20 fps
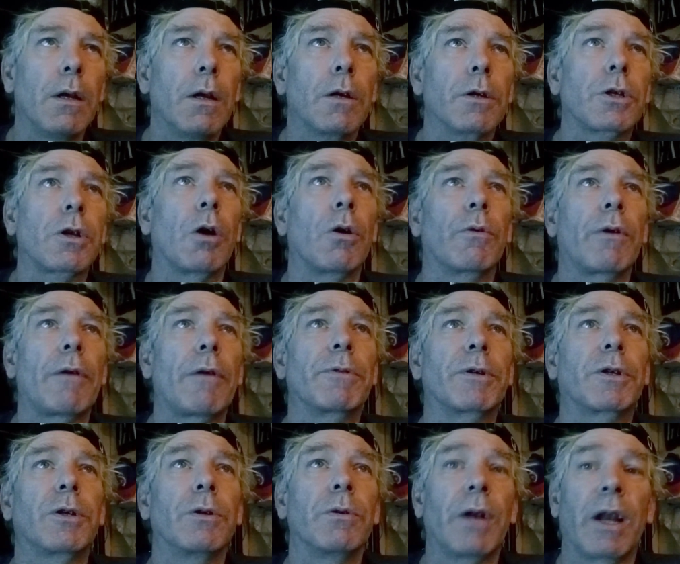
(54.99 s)
So in
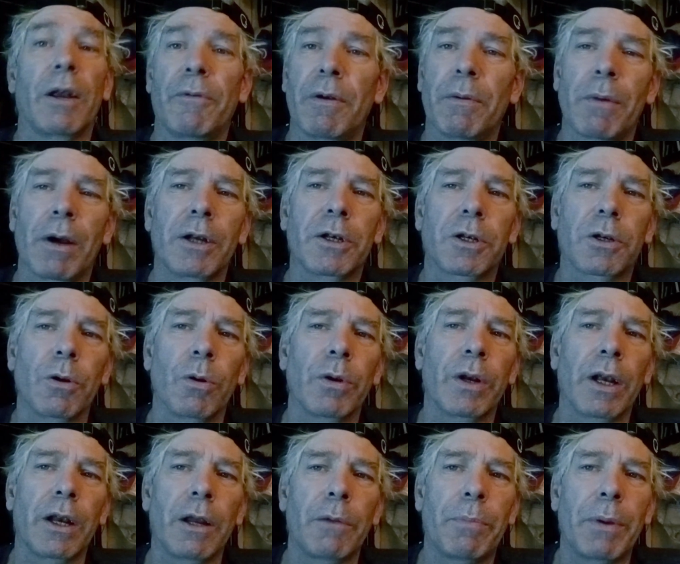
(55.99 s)
reference to, and if anybody stole
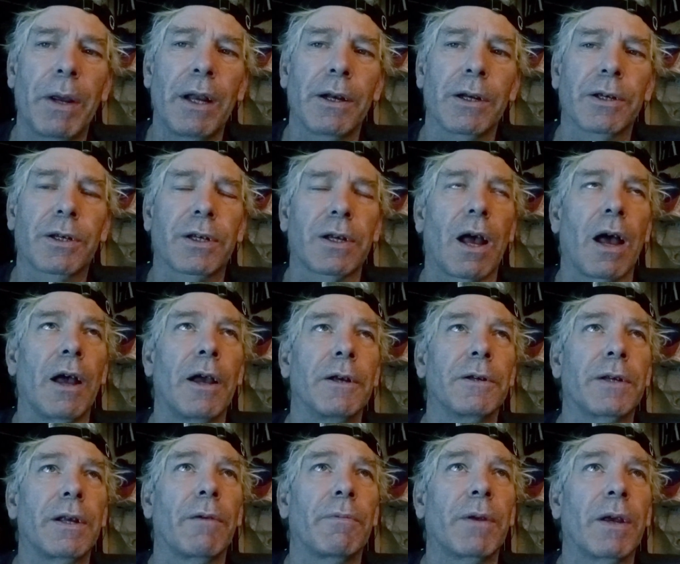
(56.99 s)
any penis
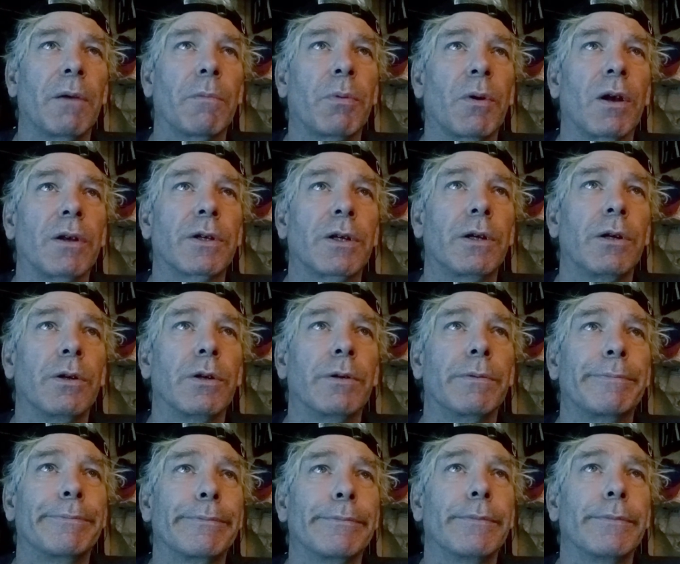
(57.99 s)
size, they have to get prosecuted.